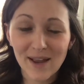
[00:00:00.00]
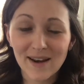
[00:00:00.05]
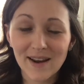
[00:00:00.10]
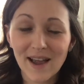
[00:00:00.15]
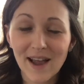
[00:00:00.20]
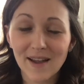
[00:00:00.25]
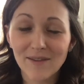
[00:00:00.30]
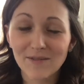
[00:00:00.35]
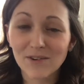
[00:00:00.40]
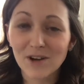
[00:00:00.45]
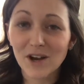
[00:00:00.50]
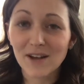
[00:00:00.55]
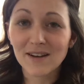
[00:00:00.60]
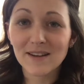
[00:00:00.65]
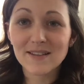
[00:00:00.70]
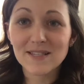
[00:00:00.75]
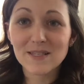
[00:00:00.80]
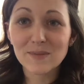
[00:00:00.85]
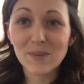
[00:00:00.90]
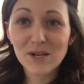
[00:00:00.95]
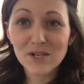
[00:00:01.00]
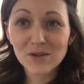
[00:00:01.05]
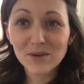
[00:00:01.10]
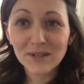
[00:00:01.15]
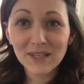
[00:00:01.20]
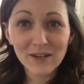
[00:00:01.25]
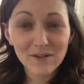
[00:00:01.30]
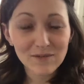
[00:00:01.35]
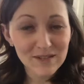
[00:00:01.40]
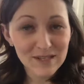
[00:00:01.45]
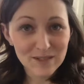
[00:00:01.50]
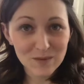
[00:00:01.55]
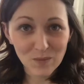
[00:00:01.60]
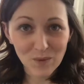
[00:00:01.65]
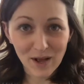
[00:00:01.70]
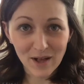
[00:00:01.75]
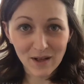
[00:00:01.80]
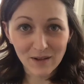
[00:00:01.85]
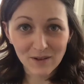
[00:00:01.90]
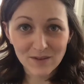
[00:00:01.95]
And I've got a special gift as
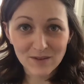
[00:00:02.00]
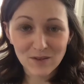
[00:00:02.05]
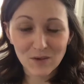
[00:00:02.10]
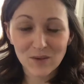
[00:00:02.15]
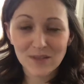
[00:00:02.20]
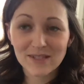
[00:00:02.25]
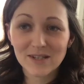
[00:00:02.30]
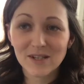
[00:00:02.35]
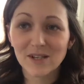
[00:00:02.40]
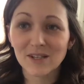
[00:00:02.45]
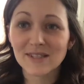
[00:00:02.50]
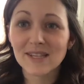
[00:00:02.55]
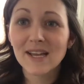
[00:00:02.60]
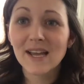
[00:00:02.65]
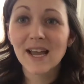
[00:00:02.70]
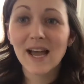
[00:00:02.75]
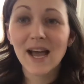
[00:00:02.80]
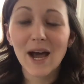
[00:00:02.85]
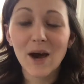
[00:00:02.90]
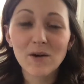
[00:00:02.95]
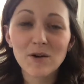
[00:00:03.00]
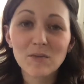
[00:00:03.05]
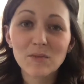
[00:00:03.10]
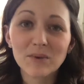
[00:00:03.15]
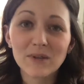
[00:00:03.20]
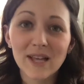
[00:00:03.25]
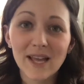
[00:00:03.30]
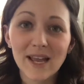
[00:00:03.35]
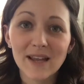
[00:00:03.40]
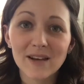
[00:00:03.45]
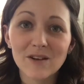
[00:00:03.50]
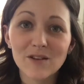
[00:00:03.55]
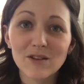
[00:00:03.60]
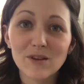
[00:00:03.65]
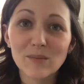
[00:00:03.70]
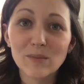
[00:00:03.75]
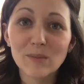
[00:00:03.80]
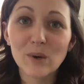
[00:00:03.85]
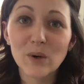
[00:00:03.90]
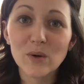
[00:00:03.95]
well. So it's called How to Plan
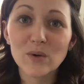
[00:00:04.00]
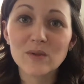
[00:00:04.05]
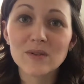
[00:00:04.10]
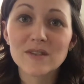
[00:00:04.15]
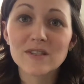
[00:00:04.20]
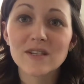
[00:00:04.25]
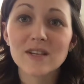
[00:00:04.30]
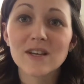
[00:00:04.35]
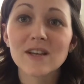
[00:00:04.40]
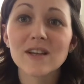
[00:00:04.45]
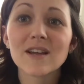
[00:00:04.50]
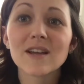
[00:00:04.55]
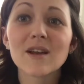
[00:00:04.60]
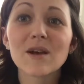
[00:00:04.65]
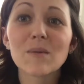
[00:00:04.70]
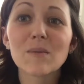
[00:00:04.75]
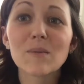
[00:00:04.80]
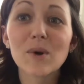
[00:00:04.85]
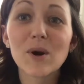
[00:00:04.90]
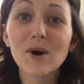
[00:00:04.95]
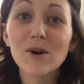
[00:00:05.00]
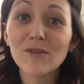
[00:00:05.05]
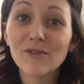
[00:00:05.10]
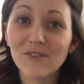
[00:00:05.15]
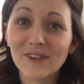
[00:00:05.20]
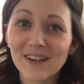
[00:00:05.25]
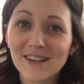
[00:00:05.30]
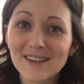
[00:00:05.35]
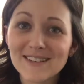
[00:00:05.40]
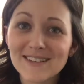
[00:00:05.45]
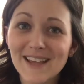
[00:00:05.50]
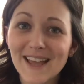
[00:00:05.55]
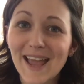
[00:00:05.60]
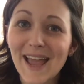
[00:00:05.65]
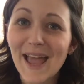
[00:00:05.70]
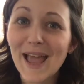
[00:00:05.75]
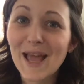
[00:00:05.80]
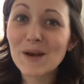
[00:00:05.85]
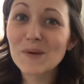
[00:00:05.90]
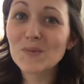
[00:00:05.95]
the Most Perfect
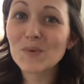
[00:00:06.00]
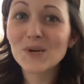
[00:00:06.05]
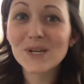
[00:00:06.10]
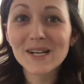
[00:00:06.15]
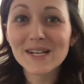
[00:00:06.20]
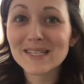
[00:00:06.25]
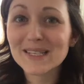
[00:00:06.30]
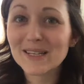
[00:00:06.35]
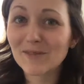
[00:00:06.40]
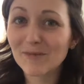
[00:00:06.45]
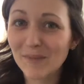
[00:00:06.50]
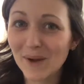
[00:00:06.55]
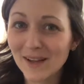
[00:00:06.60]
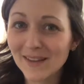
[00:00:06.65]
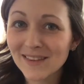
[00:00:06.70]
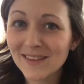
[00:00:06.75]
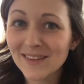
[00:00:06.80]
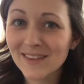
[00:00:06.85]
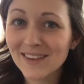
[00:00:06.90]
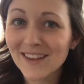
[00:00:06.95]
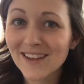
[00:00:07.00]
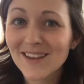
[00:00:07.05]
and Productive Month.